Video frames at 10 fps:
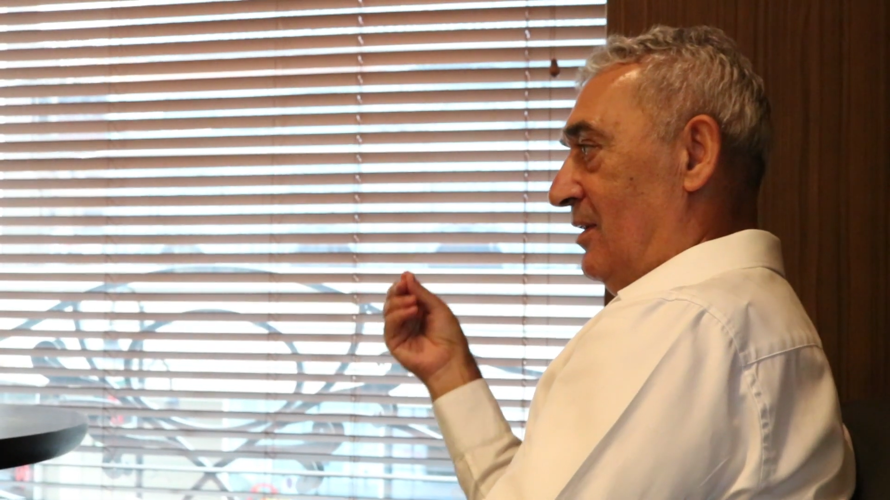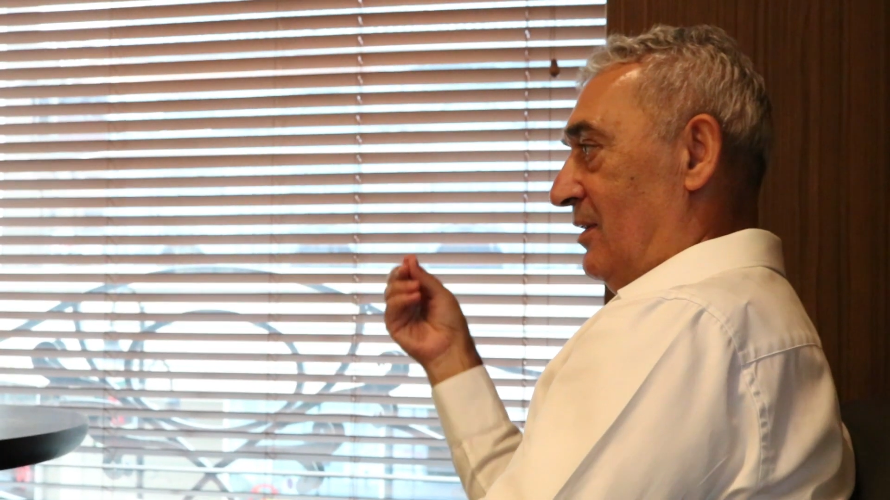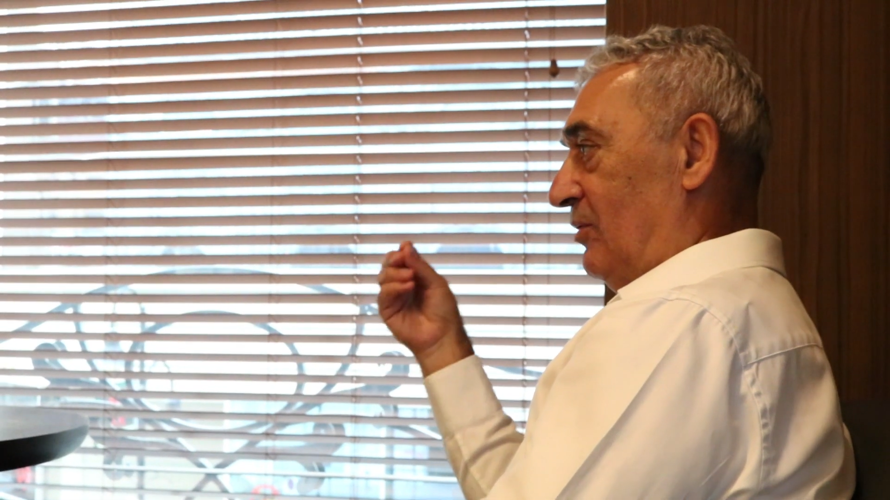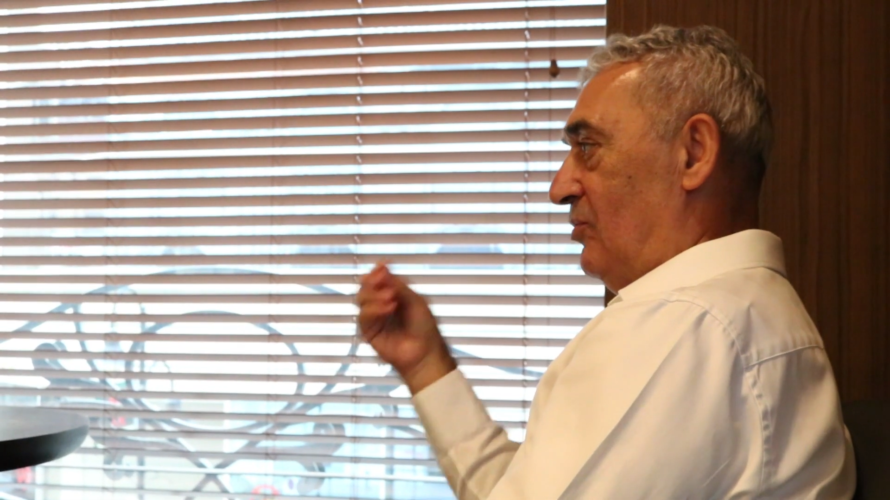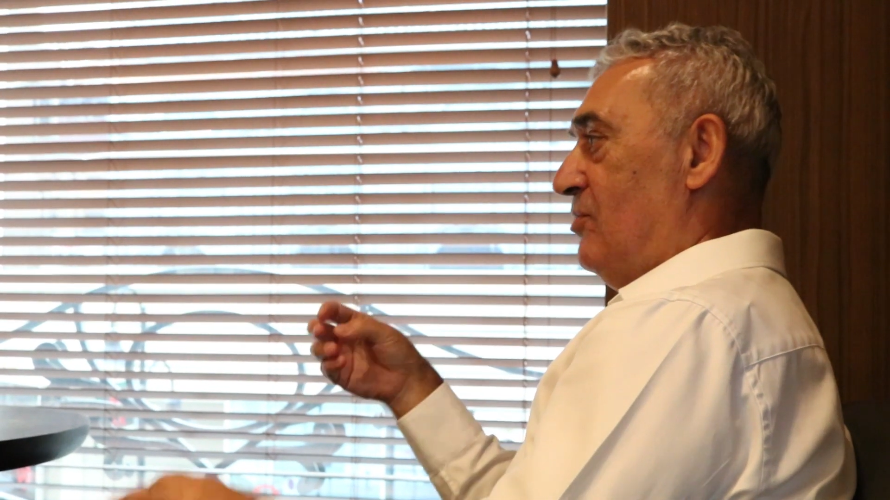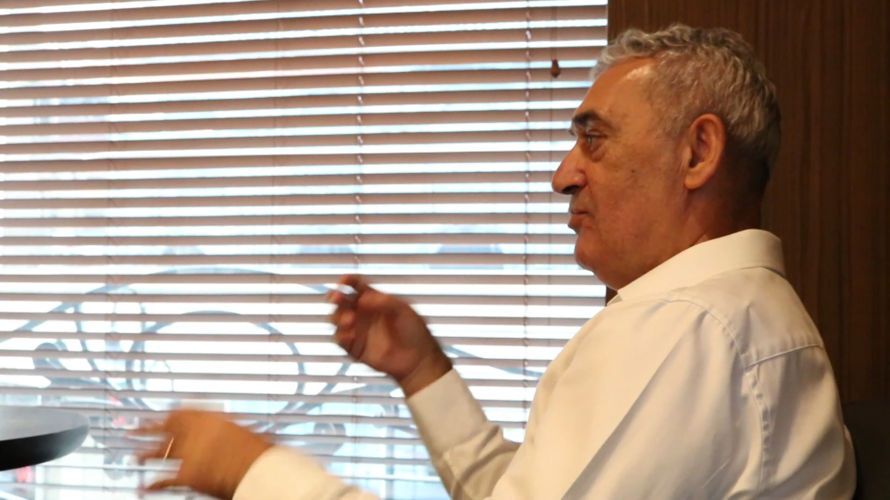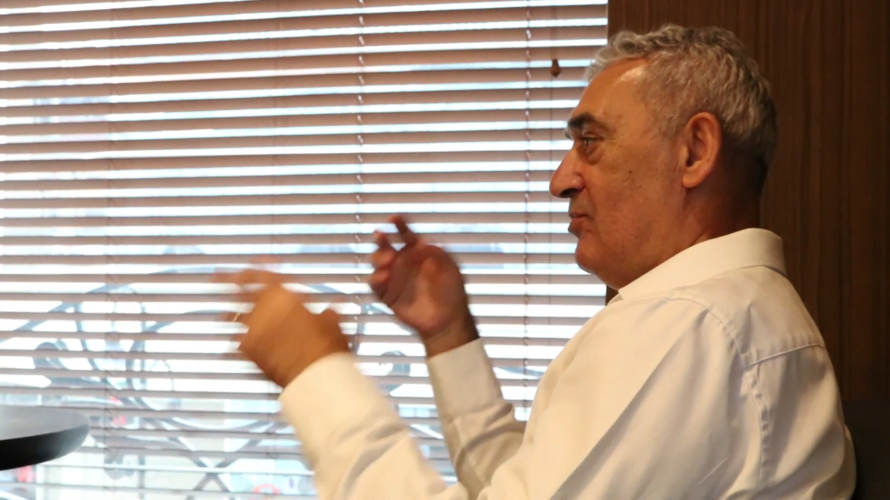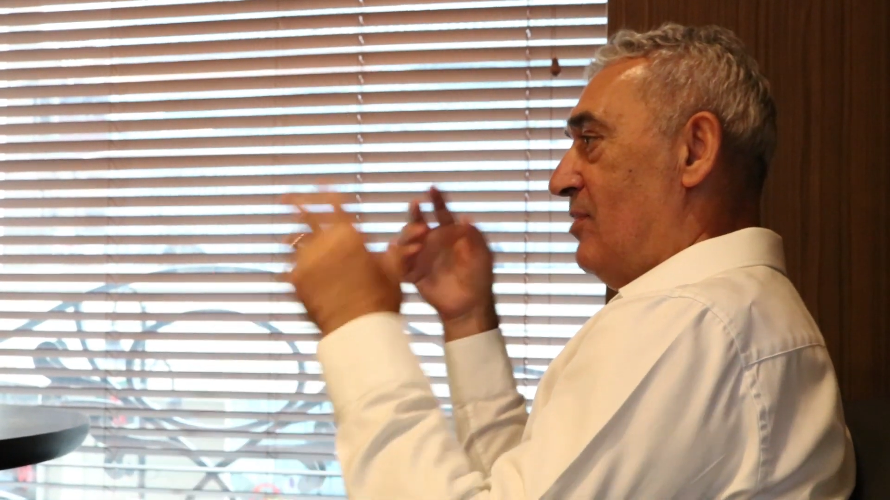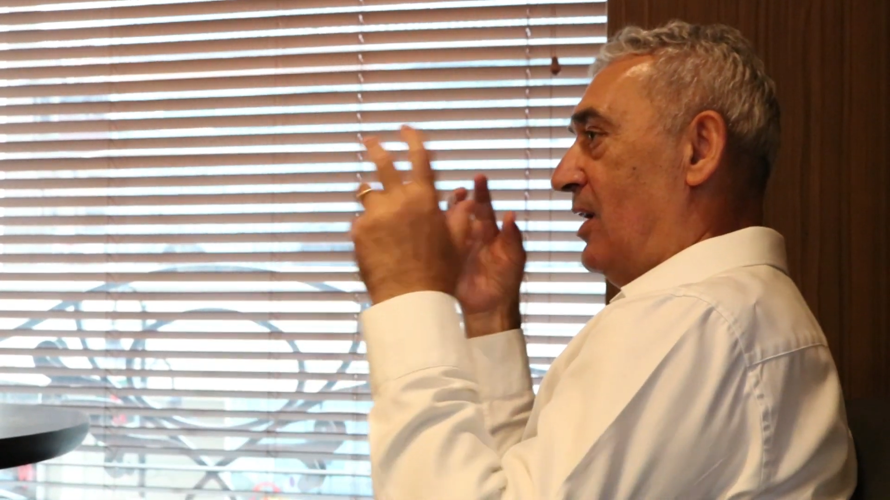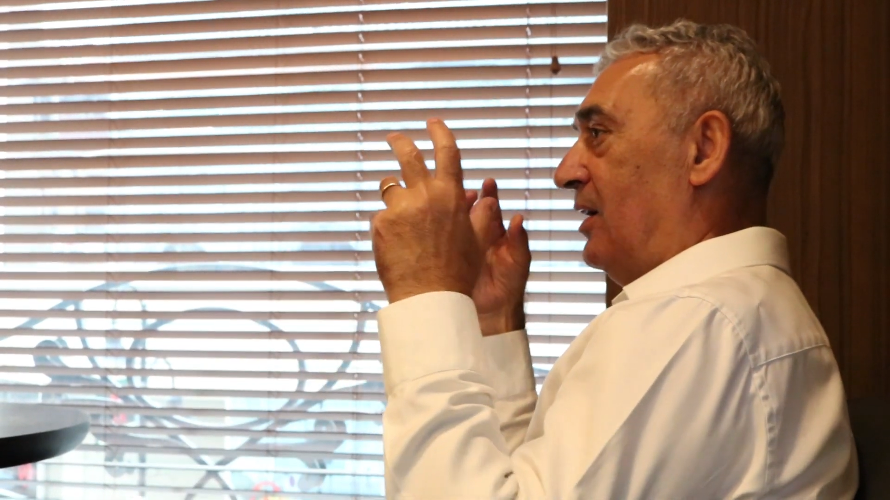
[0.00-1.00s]
But those
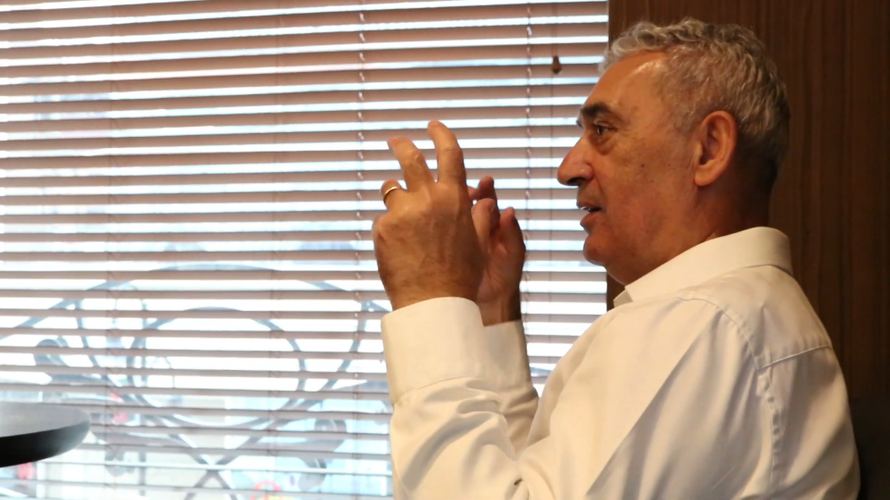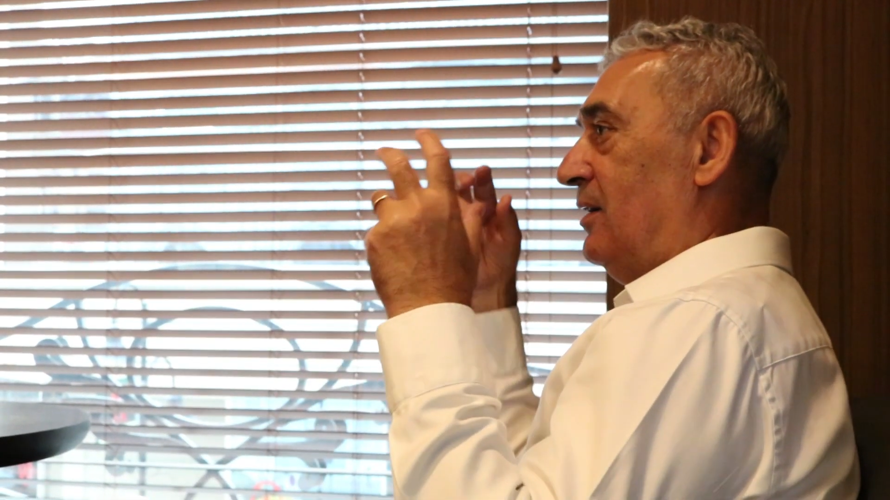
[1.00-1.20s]
who are